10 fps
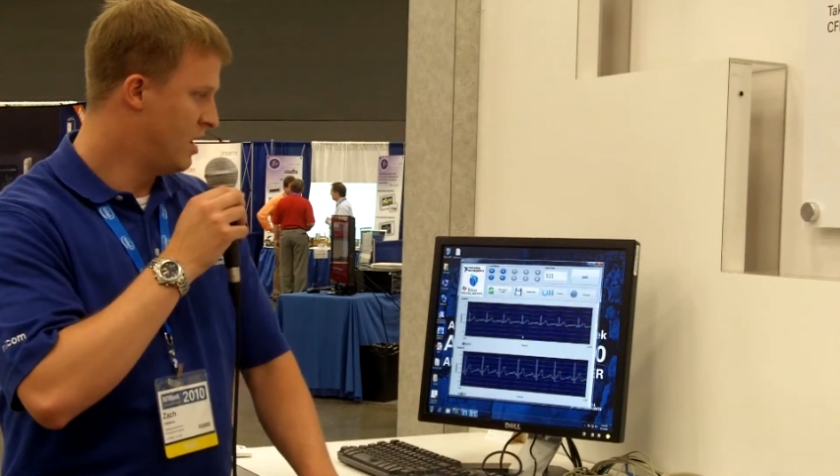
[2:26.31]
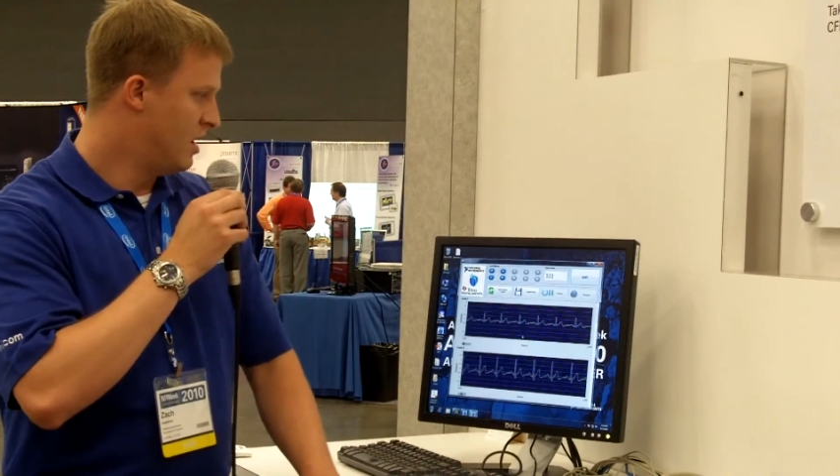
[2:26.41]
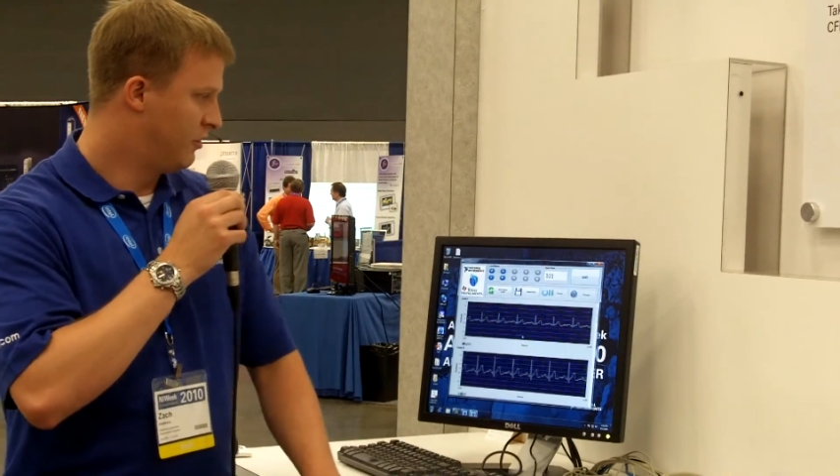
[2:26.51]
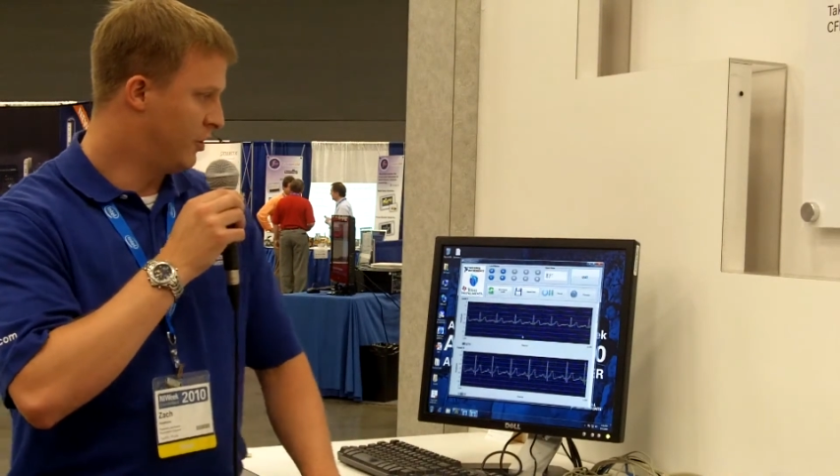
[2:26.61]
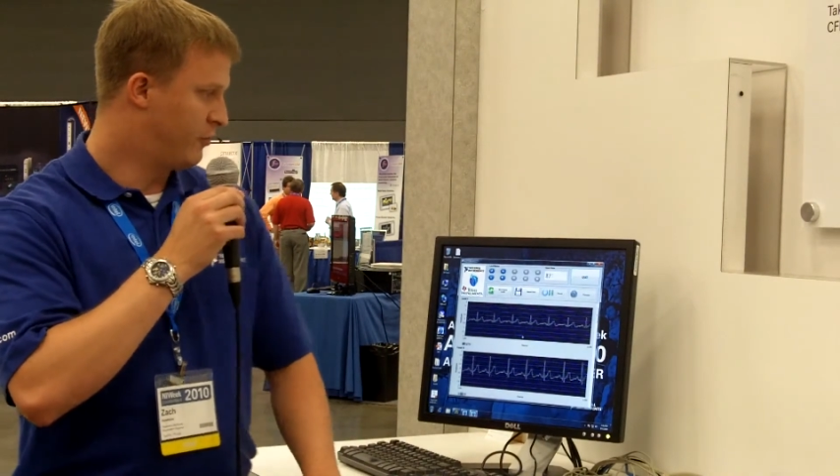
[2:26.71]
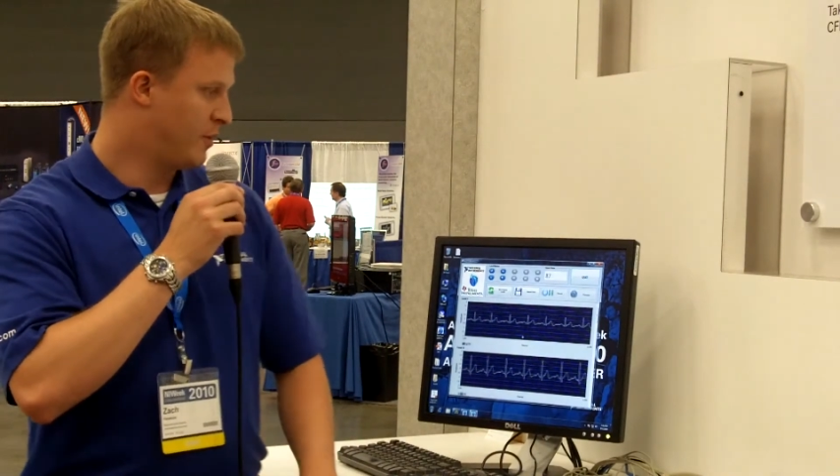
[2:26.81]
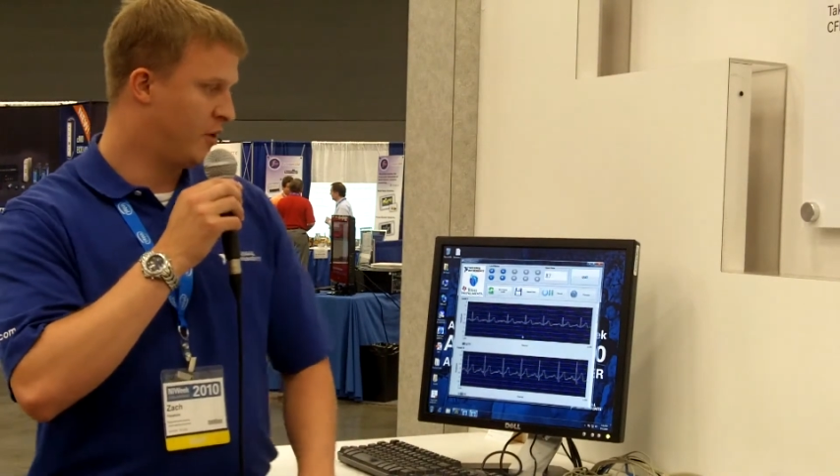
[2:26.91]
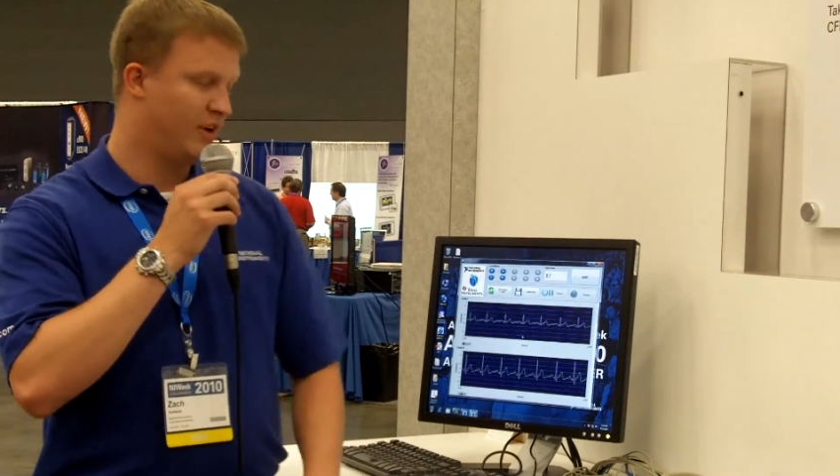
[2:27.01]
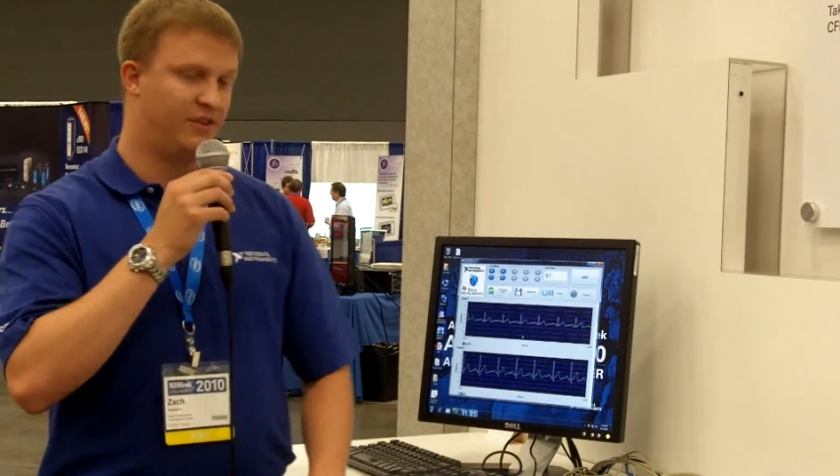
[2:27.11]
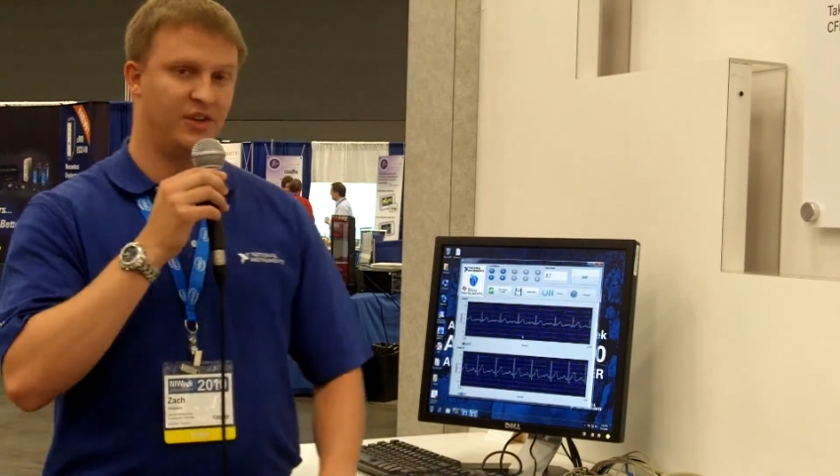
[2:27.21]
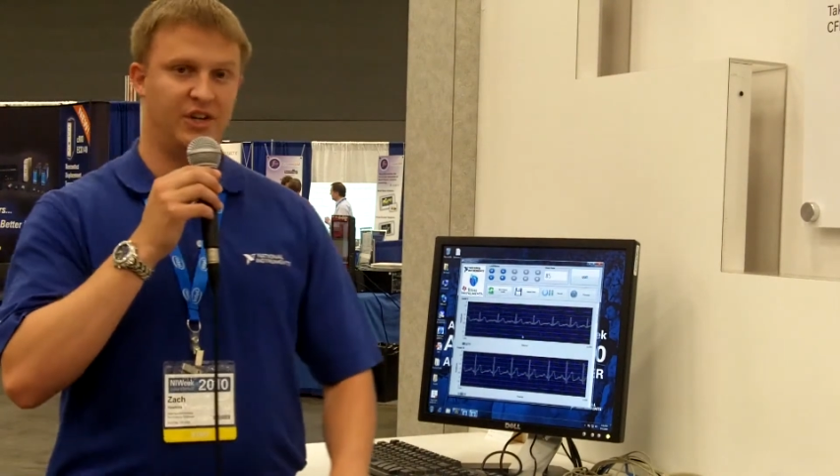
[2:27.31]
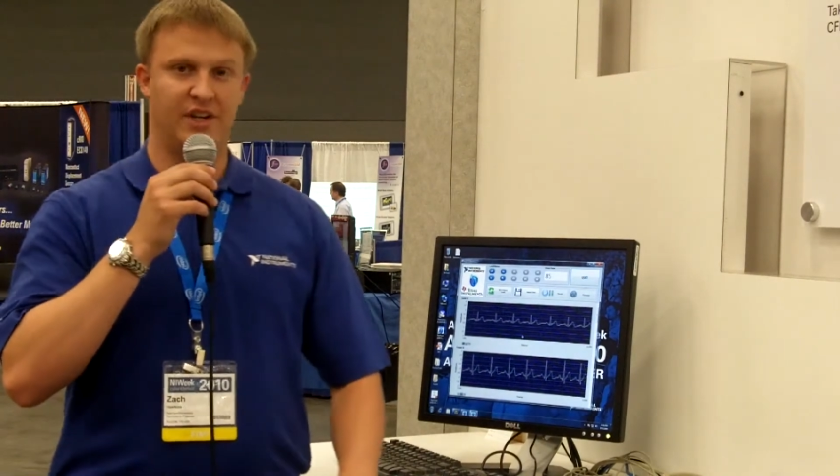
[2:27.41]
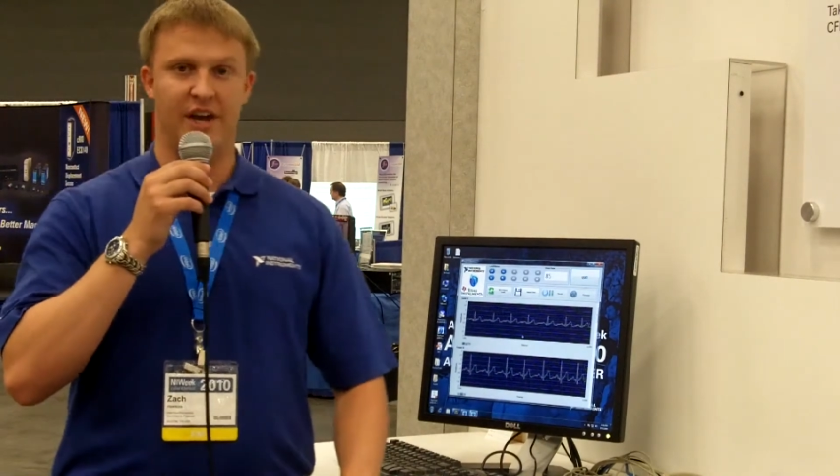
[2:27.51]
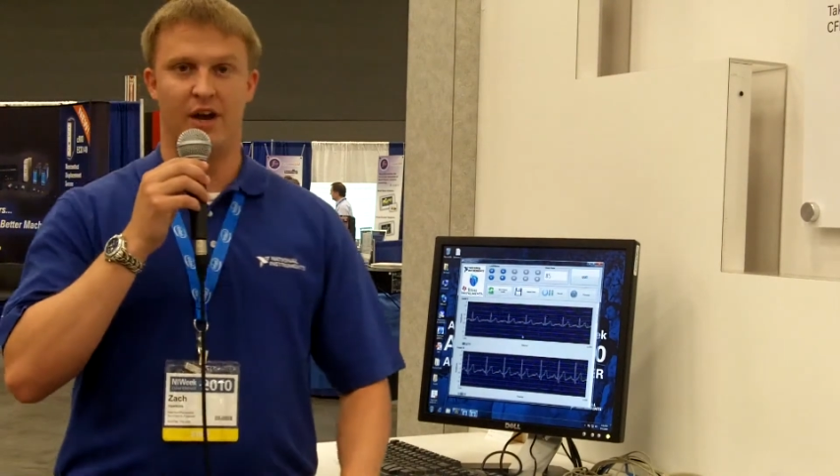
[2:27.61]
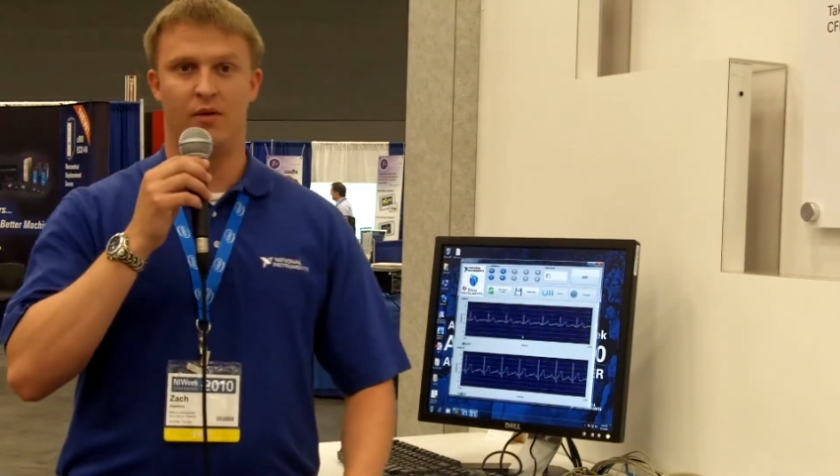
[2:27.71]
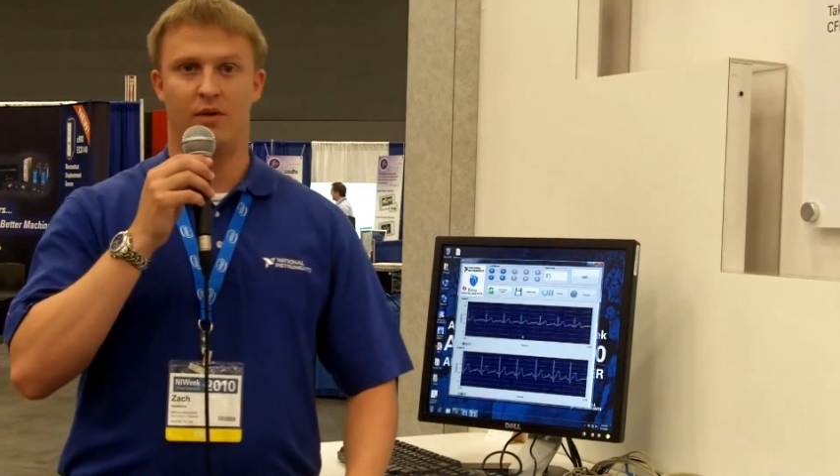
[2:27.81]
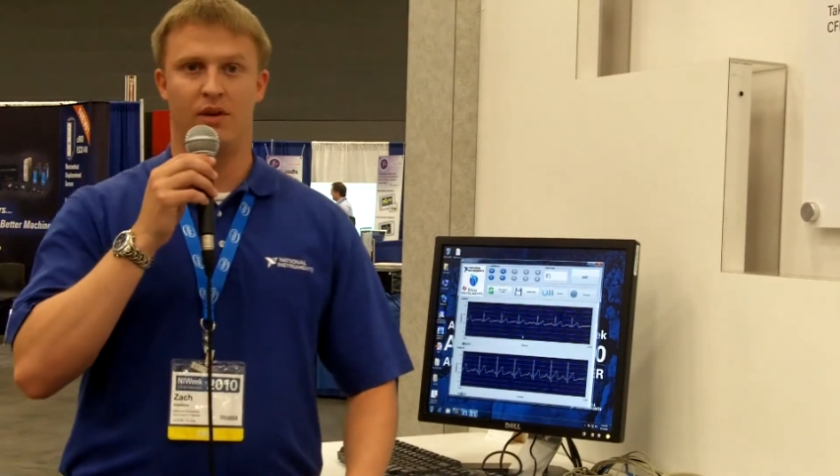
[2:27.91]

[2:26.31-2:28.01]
So from our ECG data,